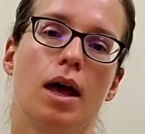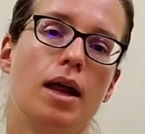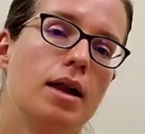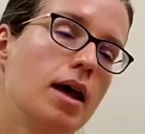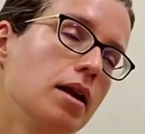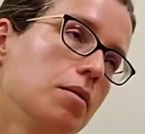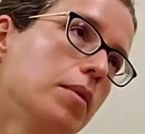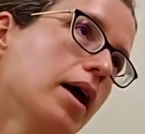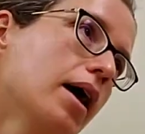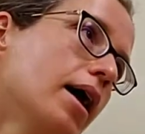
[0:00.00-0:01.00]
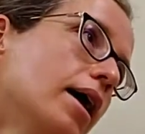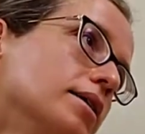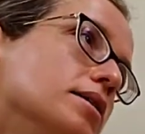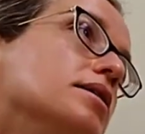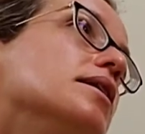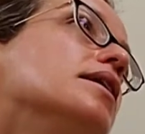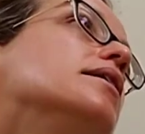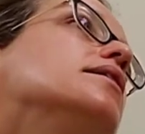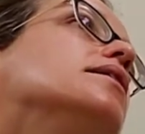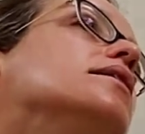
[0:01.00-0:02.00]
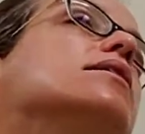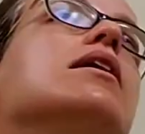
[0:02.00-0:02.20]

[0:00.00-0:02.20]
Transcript: And then you may add any